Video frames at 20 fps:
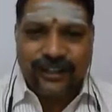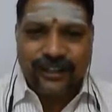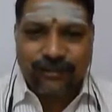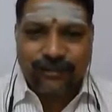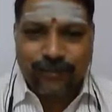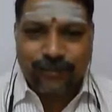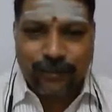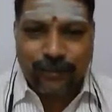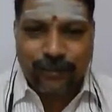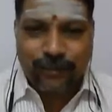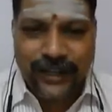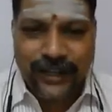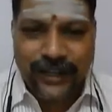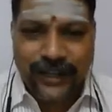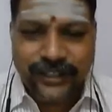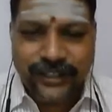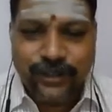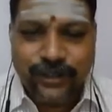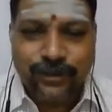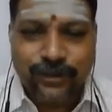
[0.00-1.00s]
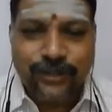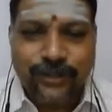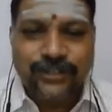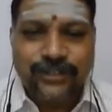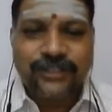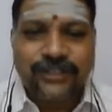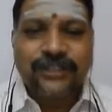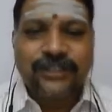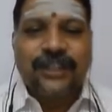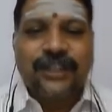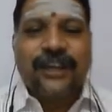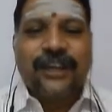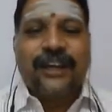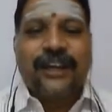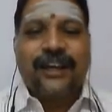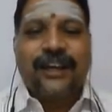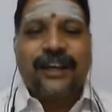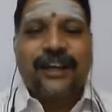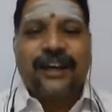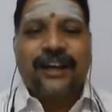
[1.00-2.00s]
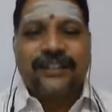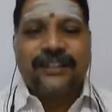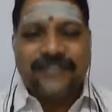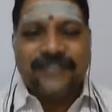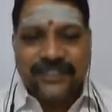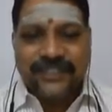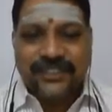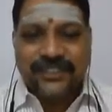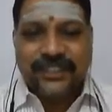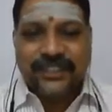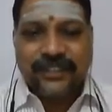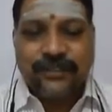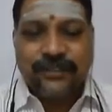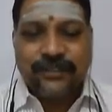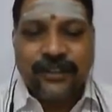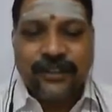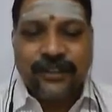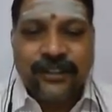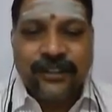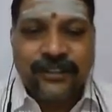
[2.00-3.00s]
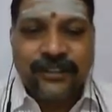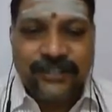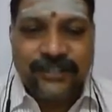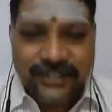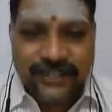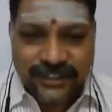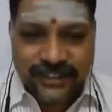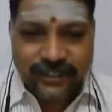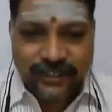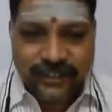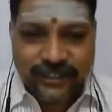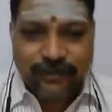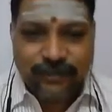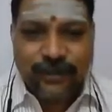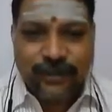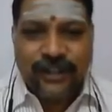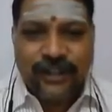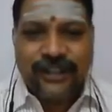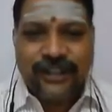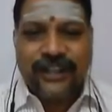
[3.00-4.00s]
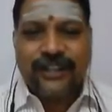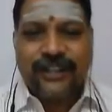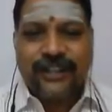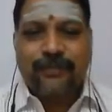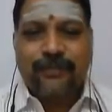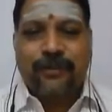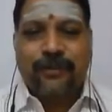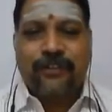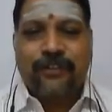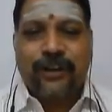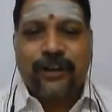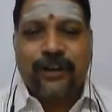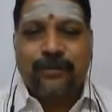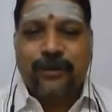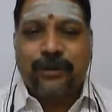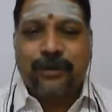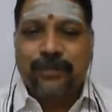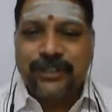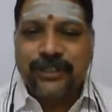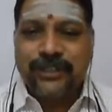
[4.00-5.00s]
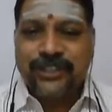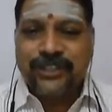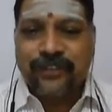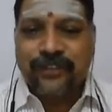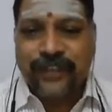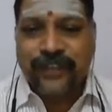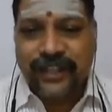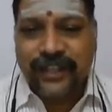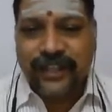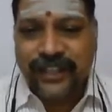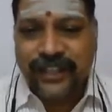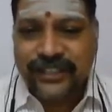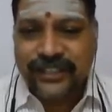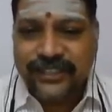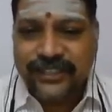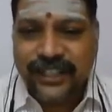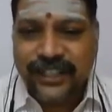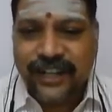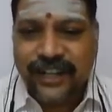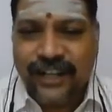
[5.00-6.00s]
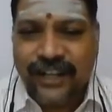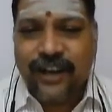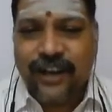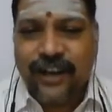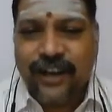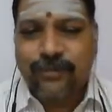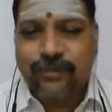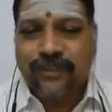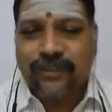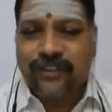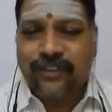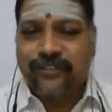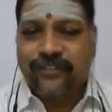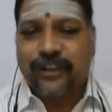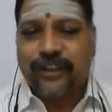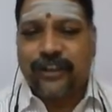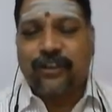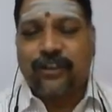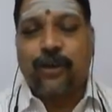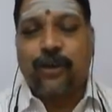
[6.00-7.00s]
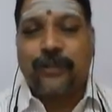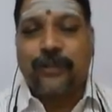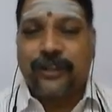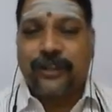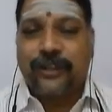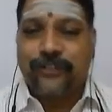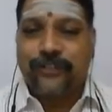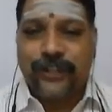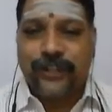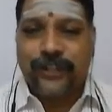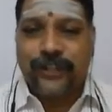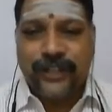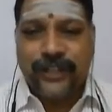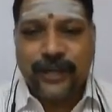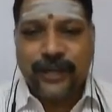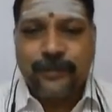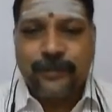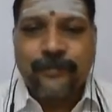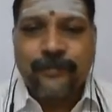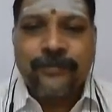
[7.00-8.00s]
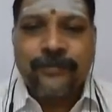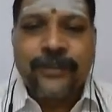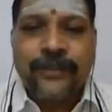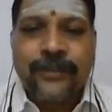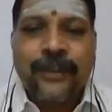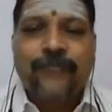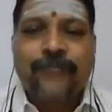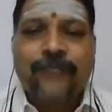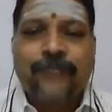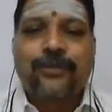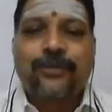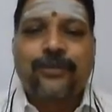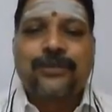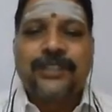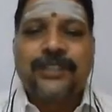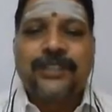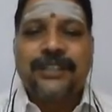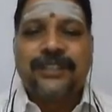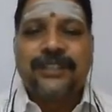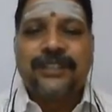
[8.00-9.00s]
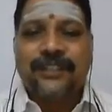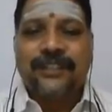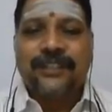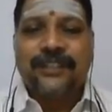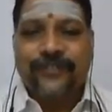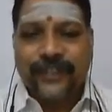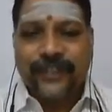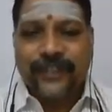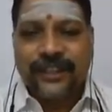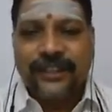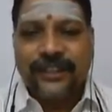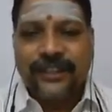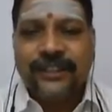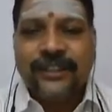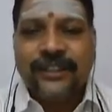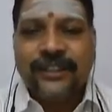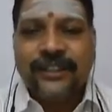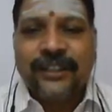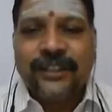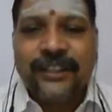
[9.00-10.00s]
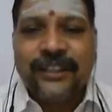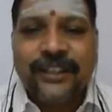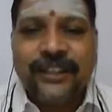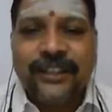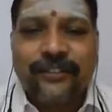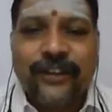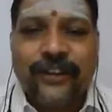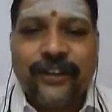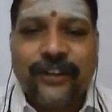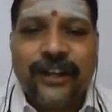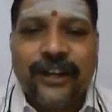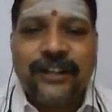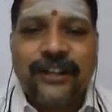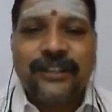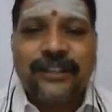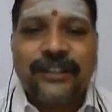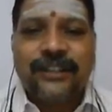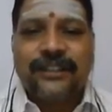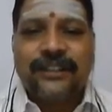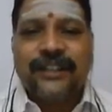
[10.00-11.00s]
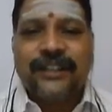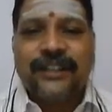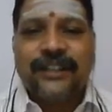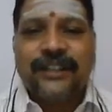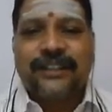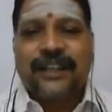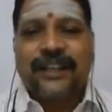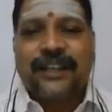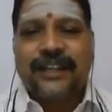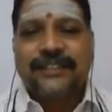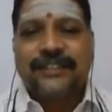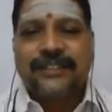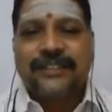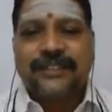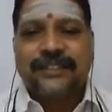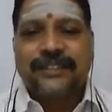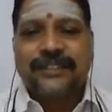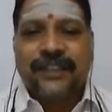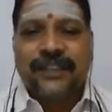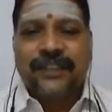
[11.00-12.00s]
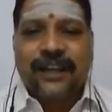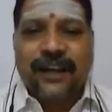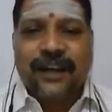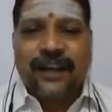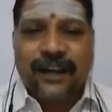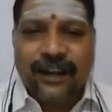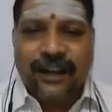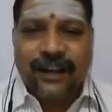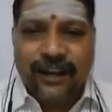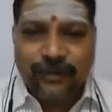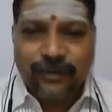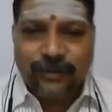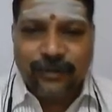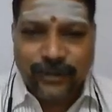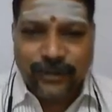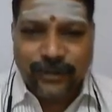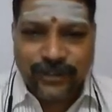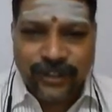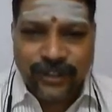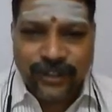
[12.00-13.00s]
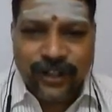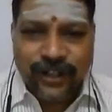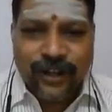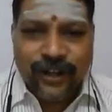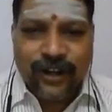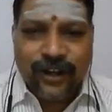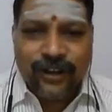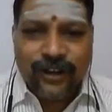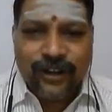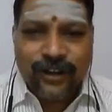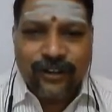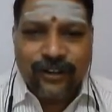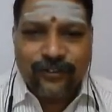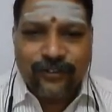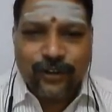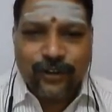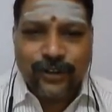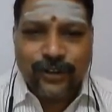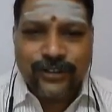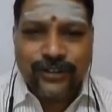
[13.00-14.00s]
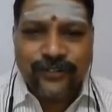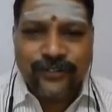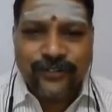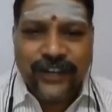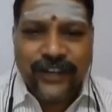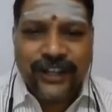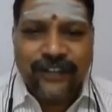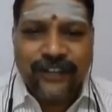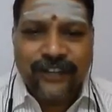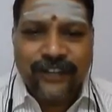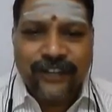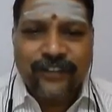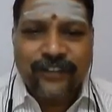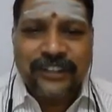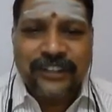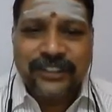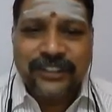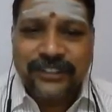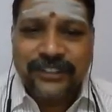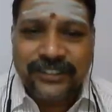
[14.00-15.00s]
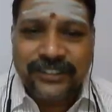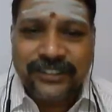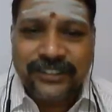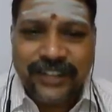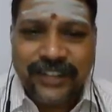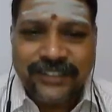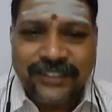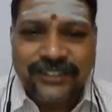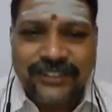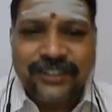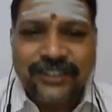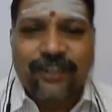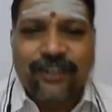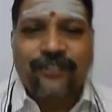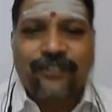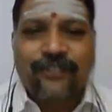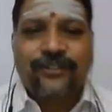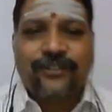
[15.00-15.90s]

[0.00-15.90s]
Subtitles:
prepared in 2016. This data provided by Ministry of Agriculture and Farmer Welfare, Government of India. If you see the figure, in the world thing, the rice is almost 4,505 tons of